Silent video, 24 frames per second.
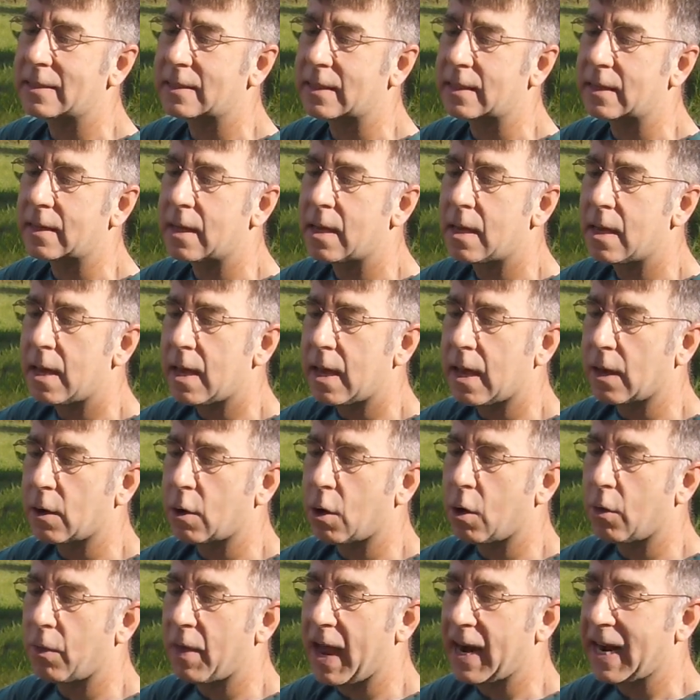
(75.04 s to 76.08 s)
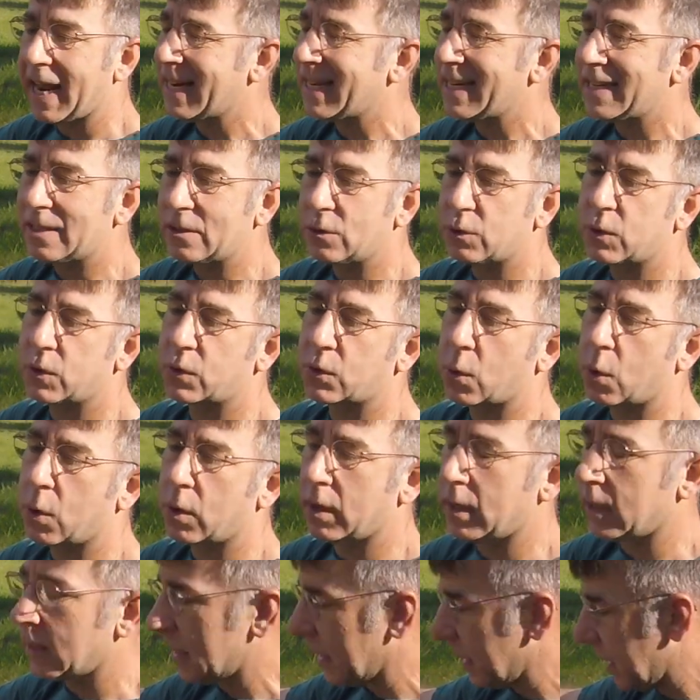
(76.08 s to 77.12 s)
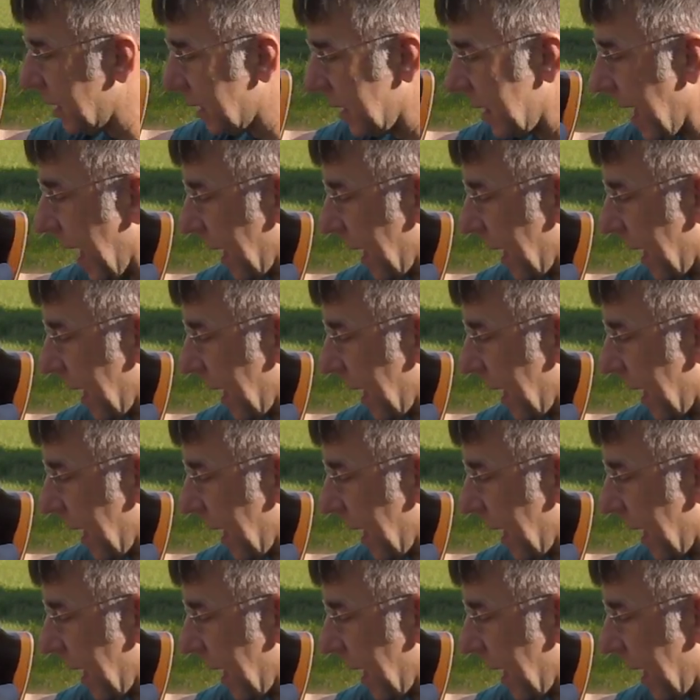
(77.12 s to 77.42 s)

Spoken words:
and all that. I didn't sort it, didn't neck